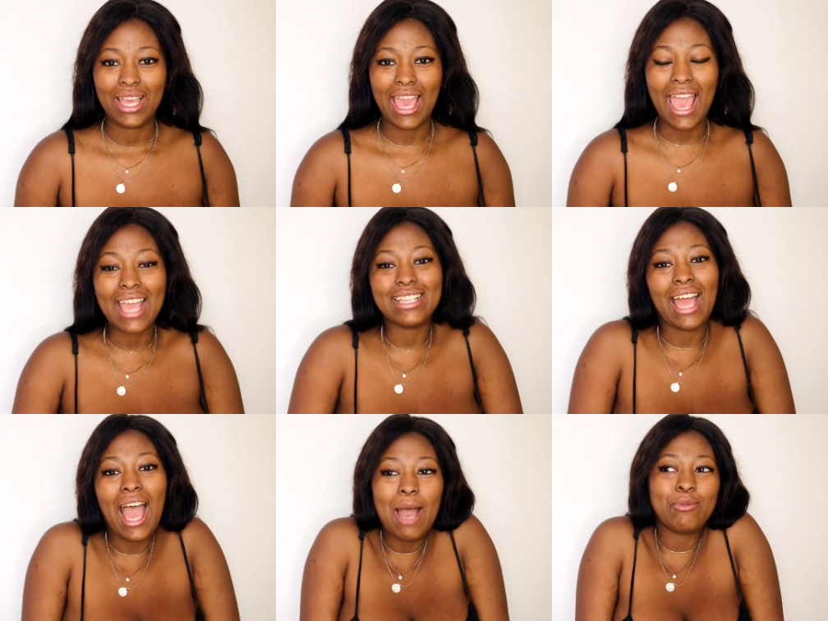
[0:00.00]
And
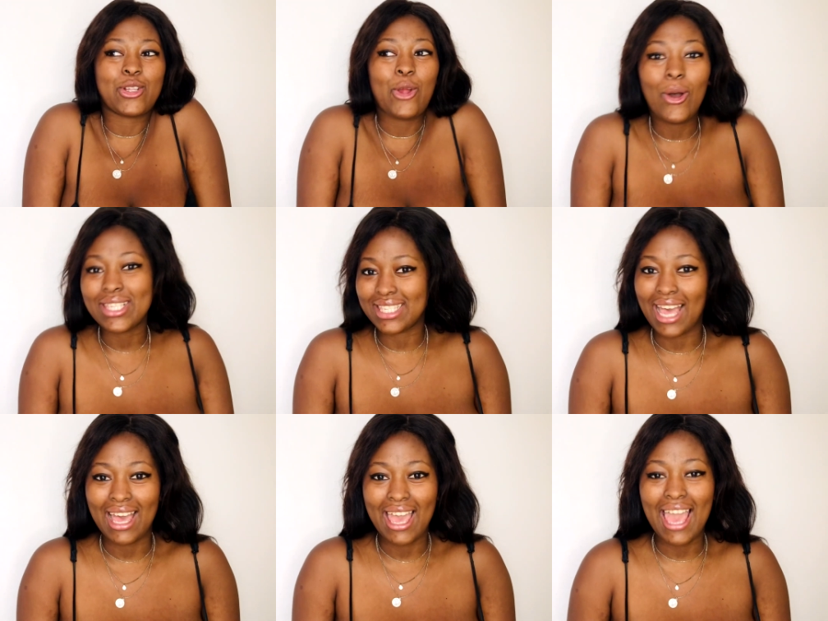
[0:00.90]
I'm
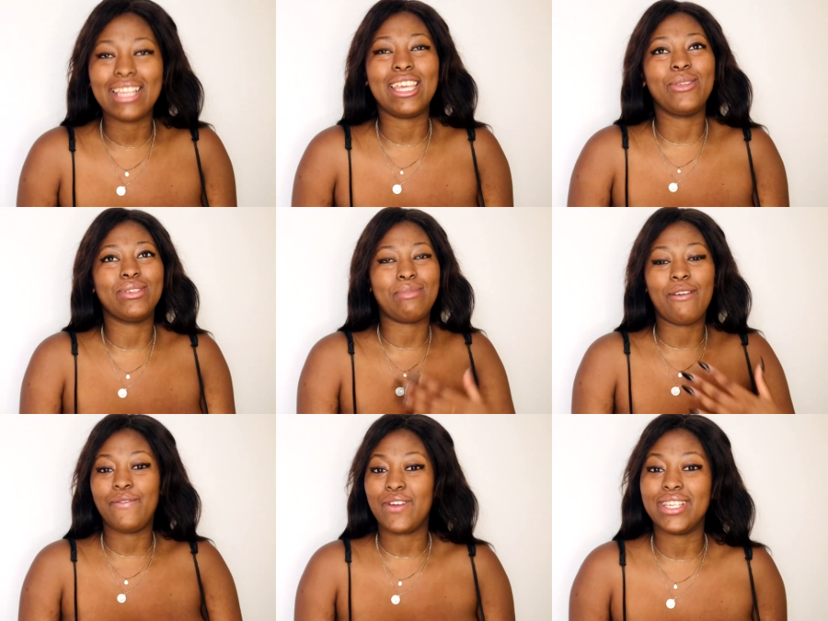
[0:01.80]
closer. And it was my
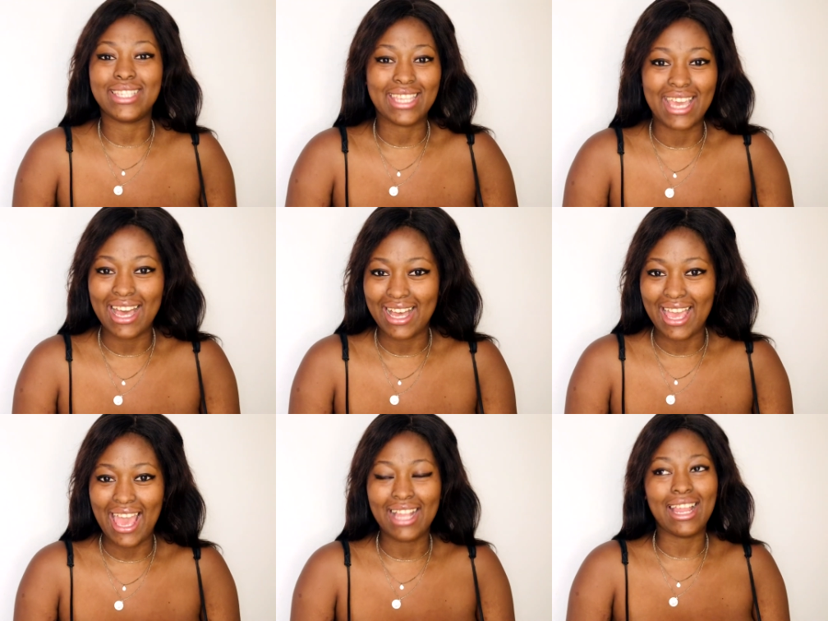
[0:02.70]
first year.
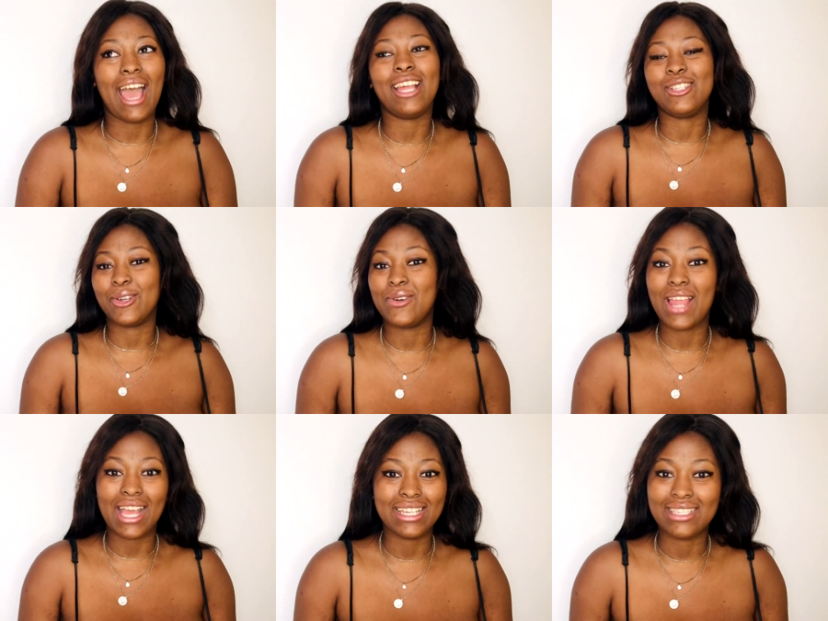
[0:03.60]
And I
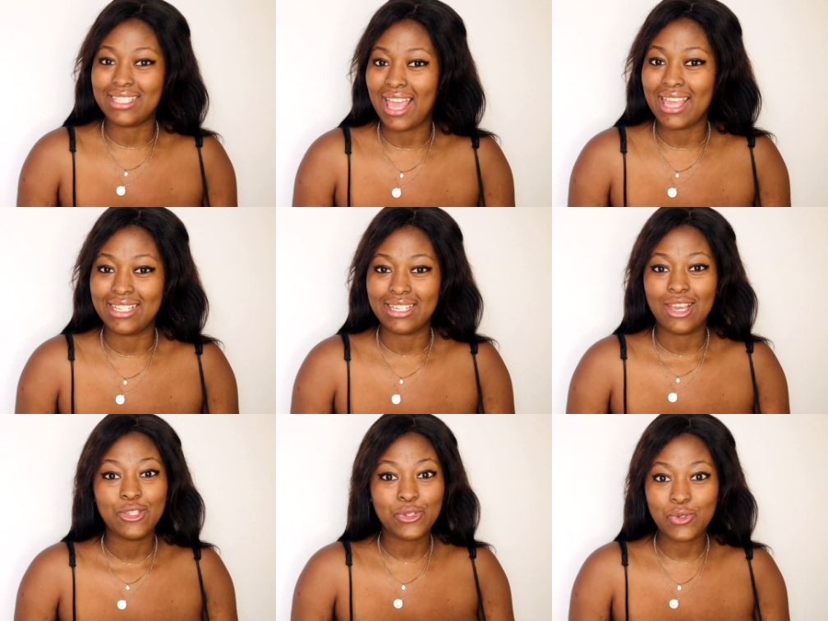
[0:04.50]
don't understand
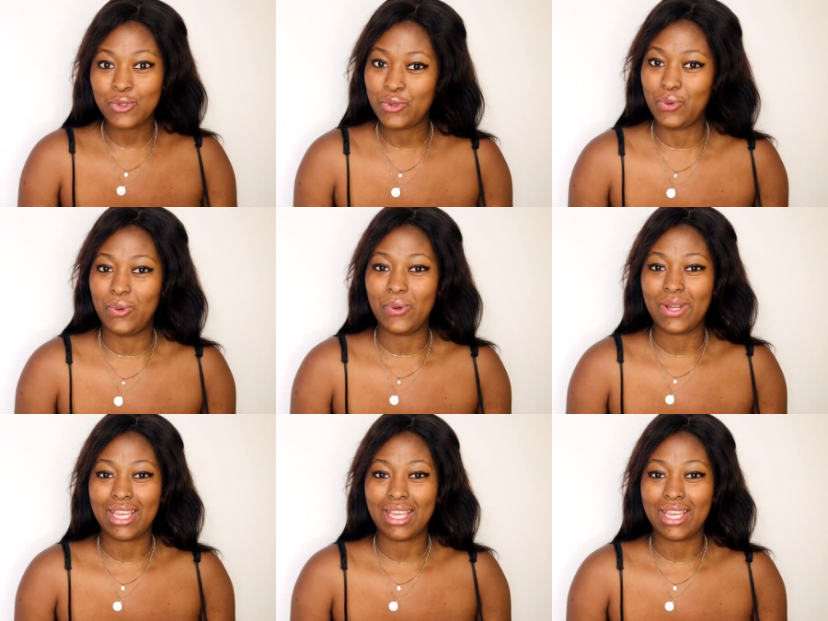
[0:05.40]
Sotho.